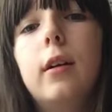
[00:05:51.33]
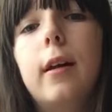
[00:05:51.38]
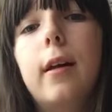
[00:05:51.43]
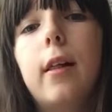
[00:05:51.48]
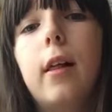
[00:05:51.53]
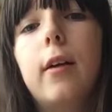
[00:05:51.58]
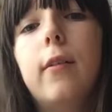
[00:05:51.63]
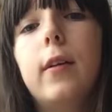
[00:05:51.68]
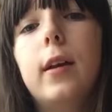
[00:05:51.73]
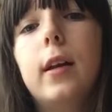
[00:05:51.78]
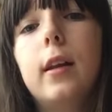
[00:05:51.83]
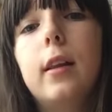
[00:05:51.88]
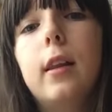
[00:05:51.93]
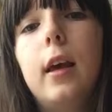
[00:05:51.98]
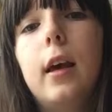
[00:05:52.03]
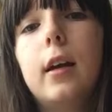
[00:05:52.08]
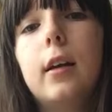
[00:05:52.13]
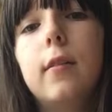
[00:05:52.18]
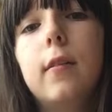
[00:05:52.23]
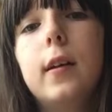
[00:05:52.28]
Now that I've added
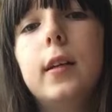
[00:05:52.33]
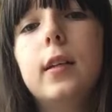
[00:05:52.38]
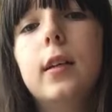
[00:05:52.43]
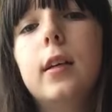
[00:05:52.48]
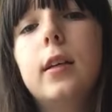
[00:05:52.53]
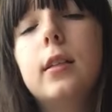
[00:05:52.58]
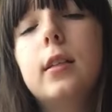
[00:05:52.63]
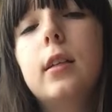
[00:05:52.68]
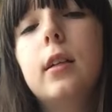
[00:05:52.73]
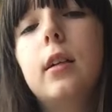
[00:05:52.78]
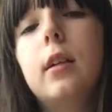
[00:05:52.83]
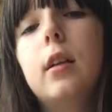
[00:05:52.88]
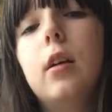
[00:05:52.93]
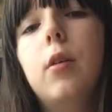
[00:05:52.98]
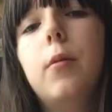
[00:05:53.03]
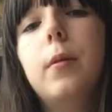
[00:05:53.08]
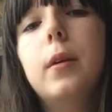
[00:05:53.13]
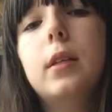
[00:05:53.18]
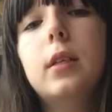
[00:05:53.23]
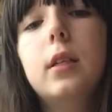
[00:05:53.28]
the activator, it's still a
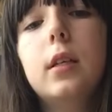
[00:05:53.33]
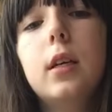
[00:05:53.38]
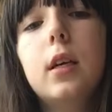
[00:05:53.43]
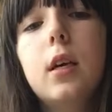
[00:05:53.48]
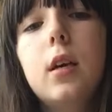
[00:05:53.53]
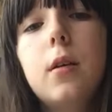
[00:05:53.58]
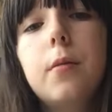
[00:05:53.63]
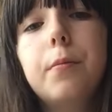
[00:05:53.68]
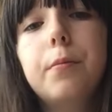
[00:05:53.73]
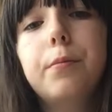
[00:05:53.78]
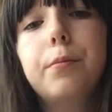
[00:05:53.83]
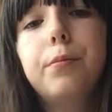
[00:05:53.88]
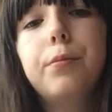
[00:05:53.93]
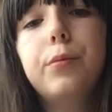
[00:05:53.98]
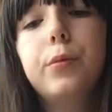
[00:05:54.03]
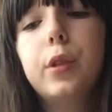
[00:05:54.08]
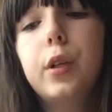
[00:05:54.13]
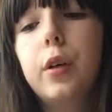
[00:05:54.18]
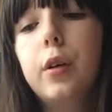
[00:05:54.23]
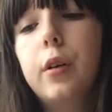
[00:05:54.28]
little bit sticky,
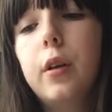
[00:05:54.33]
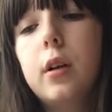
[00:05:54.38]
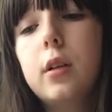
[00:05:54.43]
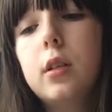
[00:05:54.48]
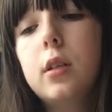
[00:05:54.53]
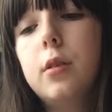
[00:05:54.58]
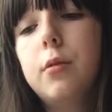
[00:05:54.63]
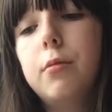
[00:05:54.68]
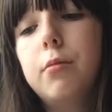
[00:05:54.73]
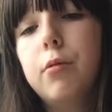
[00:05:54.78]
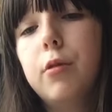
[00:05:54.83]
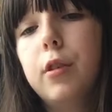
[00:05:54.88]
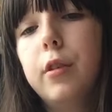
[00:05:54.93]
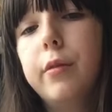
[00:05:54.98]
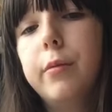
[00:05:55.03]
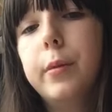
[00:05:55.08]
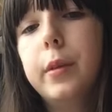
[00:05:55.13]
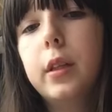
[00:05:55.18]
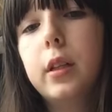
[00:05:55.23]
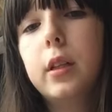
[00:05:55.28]
so that's an
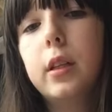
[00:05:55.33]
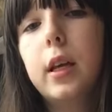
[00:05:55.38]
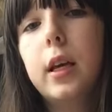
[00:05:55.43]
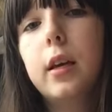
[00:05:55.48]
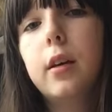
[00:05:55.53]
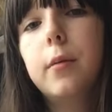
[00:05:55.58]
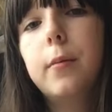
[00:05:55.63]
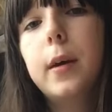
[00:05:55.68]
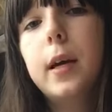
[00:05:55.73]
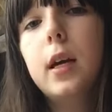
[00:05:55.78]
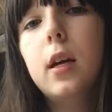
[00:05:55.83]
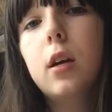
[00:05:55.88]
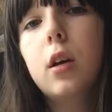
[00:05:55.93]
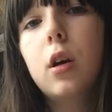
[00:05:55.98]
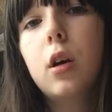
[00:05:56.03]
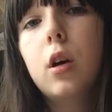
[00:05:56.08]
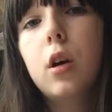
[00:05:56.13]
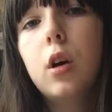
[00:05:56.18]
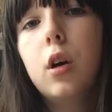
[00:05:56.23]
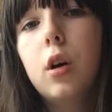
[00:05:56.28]
improvement that they could make,
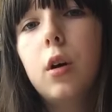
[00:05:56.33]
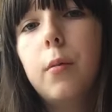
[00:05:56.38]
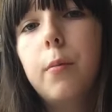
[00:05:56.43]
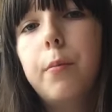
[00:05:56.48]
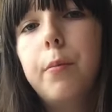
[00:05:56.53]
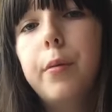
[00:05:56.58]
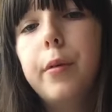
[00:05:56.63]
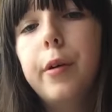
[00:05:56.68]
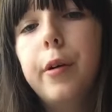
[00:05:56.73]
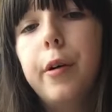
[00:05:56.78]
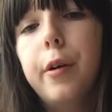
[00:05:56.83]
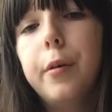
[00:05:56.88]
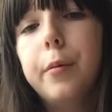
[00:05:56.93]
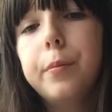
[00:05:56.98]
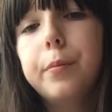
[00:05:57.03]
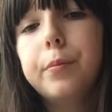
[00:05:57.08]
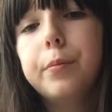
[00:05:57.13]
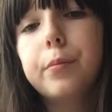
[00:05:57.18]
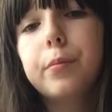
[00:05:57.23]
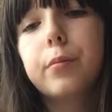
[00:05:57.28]

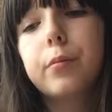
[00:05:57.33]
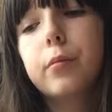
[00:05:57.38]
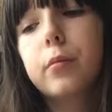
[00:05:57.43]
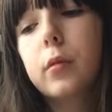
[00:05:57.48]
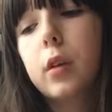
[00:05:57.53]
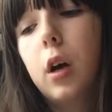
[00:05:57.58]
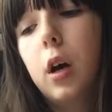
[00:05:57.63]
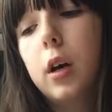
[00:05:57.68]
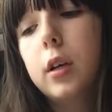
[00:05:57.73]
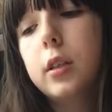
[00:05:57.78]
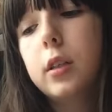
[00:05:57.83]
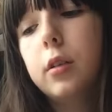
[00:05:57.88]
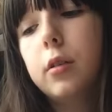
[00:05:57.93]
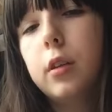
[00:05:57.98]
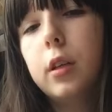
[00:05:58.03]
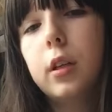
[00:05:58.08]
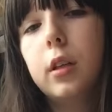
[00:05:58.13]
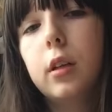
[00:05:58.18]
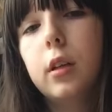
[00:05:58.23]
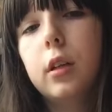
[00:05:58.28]
but I still
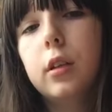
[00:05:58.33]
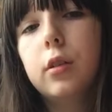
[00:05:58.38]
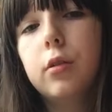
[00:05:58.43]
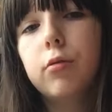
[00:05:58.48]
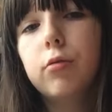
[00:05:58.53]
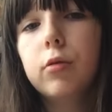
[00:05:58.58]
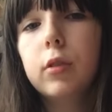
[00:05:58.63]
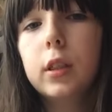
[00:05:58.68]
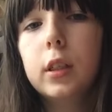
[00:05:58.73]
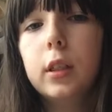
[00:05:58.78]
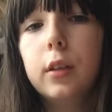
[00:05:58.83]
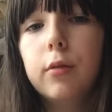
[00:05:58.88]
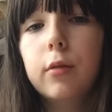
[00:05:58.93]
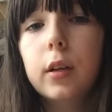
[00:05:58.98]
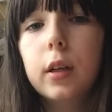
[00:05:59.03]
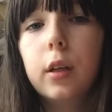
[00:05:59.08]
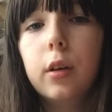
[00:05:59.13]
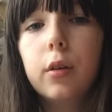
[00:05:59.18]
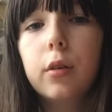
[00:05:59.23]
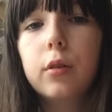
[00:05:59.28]
think that it's a really,
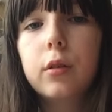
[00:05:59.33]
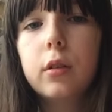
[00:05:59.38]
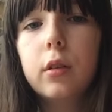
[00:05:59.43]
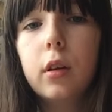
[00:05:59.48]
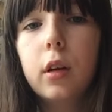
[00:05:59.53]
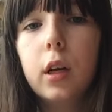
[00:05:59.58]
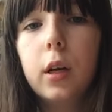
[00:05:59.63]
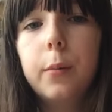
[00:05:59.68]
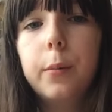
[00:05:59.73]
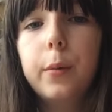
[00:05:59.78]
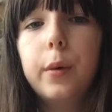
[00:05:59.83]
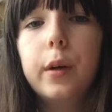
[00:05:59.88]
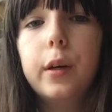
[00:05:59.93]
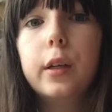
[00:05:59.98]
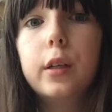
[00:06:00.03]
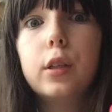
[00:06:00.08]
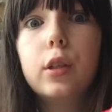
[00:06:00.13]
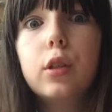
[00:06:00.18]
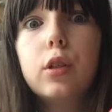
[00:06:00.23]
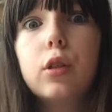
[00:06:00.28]
really good slime, and
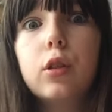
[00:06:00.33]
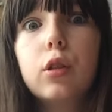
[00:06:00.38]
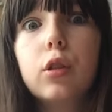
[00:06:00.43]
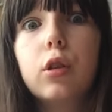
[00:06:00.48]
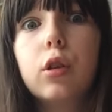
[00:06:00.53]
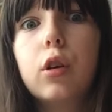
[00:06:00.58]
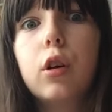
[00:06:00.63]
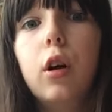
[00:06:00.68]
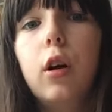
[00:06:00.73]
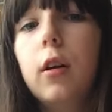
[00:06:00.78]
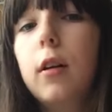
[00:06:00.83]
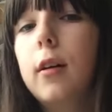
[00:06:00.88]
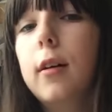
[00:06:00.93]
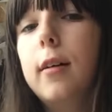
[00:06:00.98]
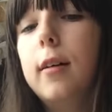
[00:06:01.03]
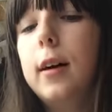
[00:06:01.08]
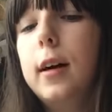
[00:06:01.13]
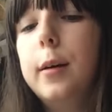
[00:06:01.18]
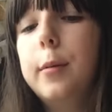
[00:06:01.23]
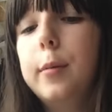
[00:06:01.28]
it's the colour.
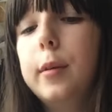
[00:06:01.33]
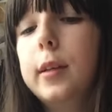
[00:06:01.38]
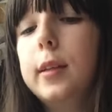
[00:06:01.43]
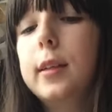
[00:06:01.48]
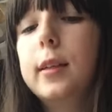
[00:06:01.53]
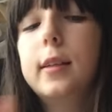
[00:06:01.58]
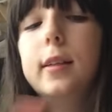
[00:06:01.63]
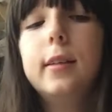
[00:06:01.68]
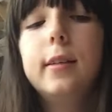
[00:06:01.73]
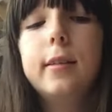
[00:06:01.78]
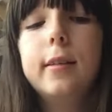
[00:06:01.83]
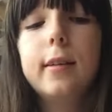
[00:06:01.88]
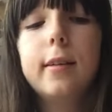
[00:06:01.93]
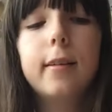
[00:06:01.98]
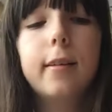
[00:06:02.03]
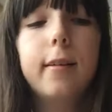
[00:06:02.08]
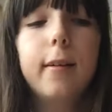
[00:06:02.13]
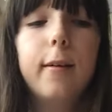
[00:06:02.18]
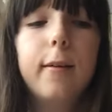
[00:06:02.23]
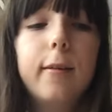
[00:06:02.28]
I'm addicted to the
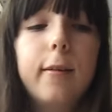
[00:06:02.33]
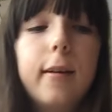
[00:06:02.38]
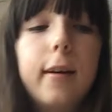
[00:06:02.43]
colour.